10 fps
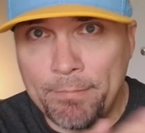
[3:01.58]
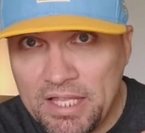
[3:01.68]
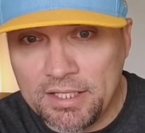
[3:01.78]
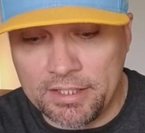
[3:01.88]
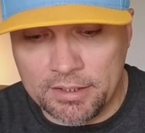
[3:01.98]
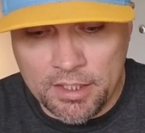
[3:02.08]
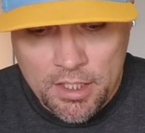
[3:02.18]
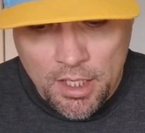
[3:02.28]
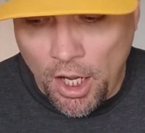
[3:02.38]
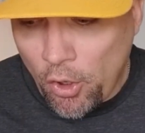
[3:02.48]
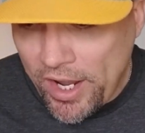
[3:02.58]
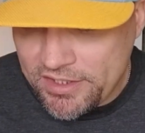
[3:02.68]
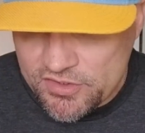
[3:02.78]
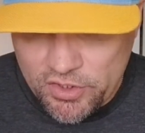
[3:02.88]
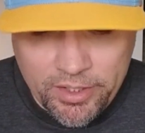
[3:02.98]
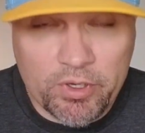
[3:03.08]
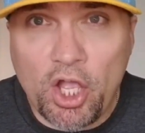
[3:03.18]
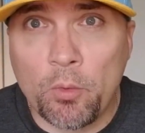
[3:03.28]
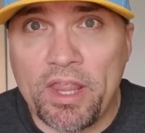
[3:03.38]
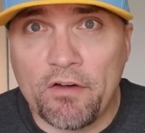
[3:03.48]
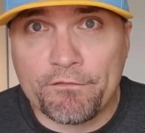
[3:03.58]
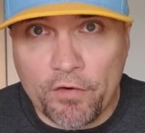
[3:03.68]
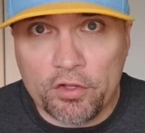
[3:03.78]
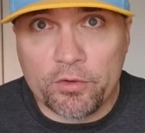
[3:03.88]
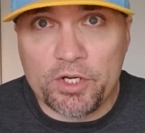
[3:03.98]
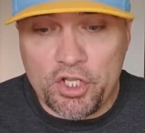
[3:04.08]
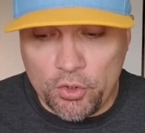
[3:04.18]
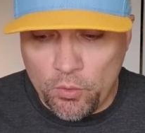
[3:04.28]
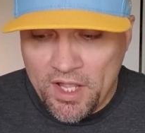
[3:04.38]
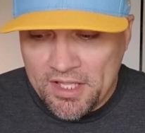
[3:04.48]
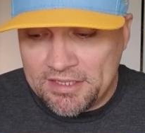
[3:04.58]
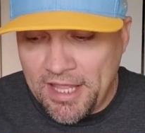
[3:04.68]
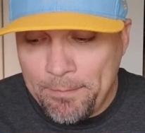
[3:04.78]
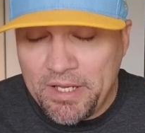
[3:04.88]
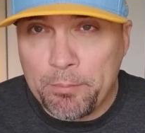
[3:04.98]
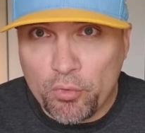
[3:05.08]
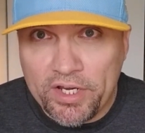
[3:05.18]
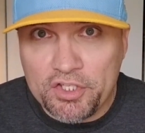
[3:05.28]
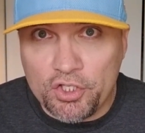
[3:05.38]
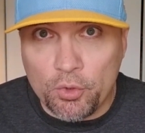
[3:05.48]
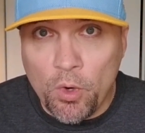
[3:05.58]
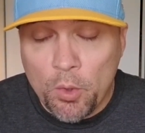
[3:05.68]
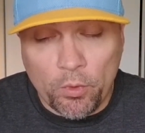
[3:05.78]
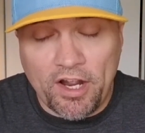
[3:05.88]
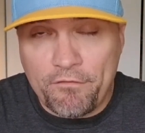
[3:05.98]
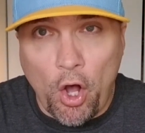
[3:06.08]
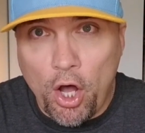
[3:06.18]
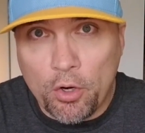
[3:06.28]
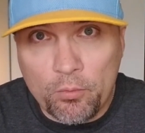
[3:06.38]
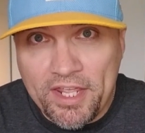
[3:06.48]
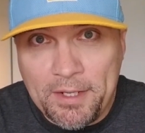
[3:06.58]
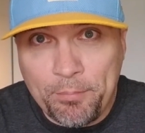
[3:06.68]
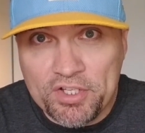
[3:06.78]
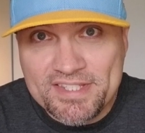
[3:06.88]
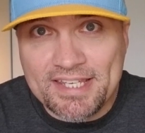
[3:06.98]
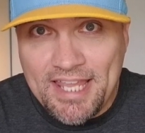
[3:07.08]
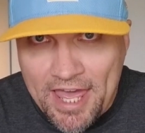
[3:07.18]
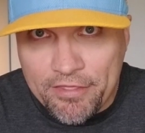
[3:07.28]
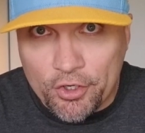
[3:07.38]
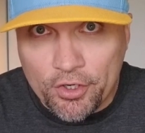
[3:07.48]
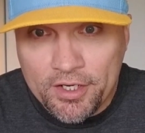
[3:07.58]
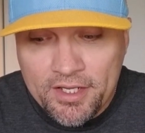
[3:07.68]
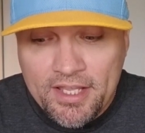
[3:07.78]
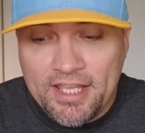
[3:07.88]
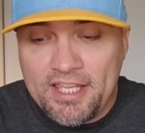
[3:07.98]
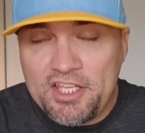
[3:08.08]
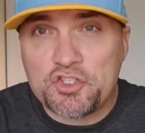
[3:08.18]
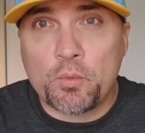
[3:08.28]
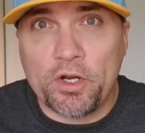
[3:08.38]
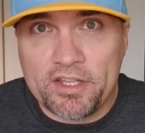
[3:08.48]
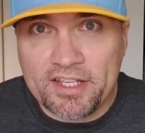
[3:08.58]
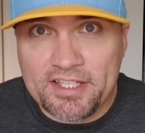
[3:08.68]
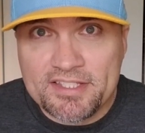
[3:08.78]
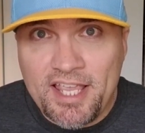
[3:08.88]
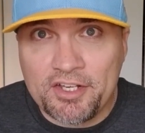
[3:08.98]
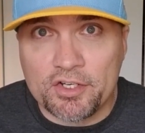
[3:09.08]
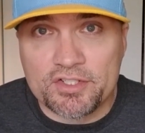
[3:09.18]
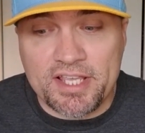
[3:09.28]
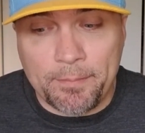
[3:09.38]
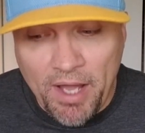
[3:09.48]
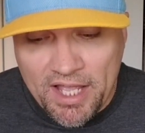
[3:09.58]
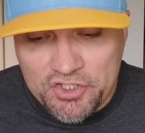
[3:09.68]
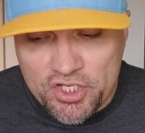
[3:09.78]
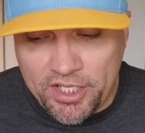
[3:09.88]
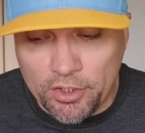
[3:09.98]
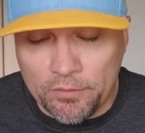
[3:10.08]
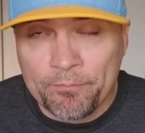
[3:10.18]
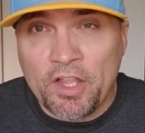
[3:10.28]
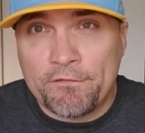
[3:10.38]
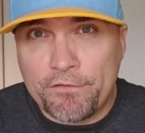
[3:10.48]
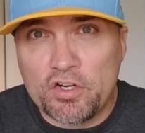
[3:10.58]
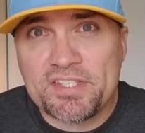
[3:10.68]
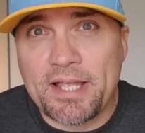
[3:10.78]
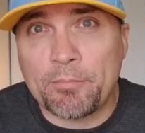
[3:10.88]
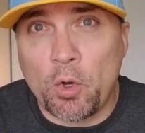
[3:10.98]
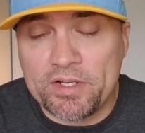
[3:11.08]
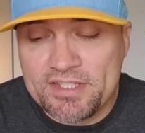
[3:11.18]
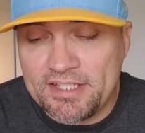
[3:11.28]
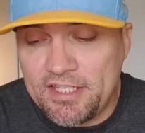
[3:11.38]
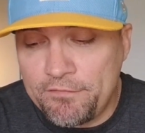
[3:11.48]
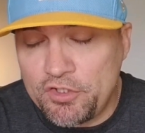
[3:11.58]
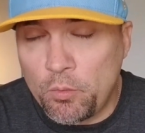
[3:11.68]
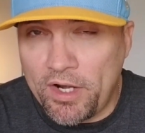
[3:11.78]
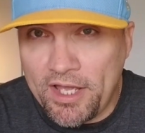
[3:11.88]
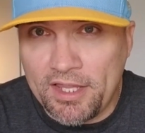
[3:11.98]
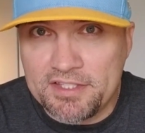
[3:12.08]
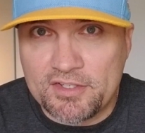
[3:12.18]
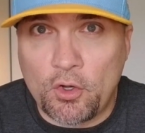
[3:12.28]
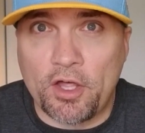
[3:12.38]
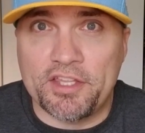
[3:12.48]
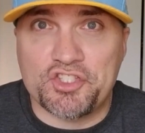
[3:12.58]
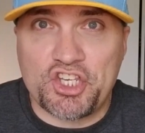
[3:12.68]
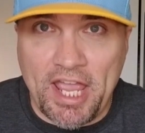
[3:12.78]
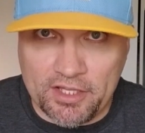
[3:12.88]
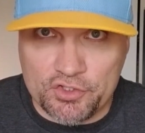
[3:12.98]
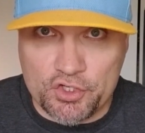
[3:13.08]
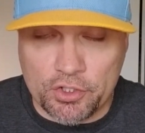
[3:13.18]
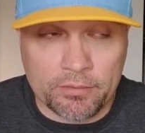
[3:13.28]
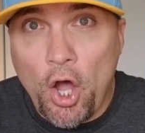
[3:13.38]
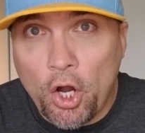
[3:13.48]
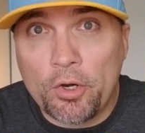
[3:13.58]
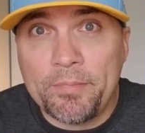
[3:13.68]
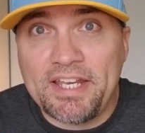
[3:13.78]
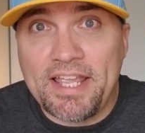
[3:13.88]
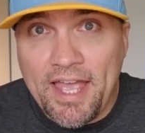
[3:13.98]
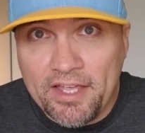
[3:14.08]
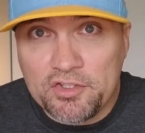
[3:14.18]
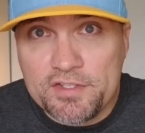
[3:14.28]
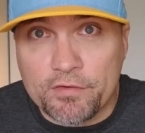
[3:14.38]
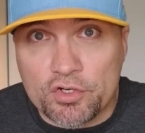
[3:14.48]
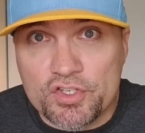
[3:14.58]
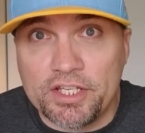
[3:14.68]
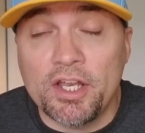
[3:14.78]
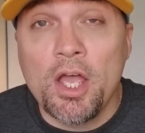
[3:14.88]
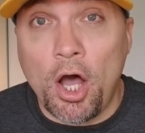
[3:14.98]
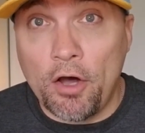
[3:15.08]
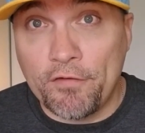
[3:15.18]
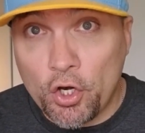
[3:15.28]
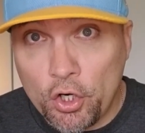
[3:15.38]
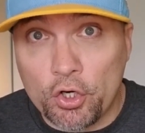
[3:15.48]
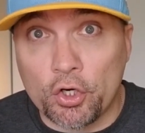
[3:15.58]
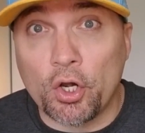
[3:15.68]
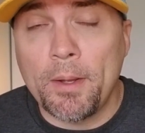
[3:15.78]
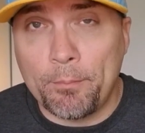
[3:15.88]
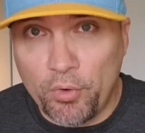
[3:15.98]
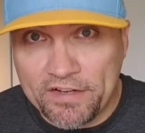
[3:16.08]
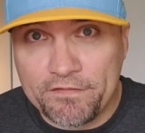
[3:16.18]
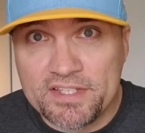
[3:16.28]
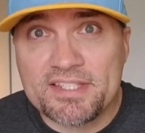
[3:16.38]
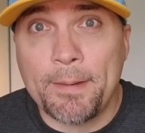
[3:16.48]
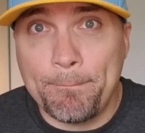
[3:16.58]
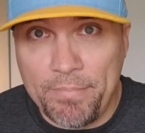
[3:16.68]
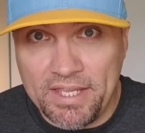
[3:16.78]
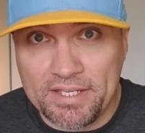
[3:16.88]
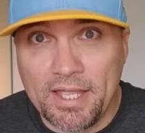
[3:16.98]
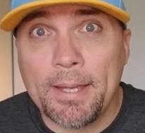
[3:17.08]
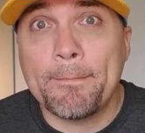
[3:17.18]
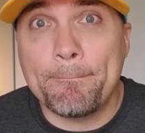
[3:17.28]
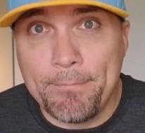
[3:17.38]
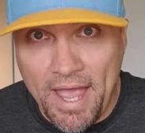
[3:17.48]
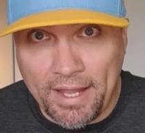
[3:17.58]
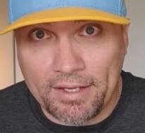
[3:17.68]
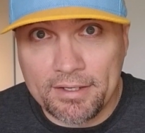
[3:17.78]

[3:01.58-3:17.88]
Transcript: billing. All right, so here we go. Without further ado, let me bring you what I've already put together each one of the contenders on my channel First, I'm going to give you what I like to call the challenger, Harmony L's version of her breakfast Big Mac.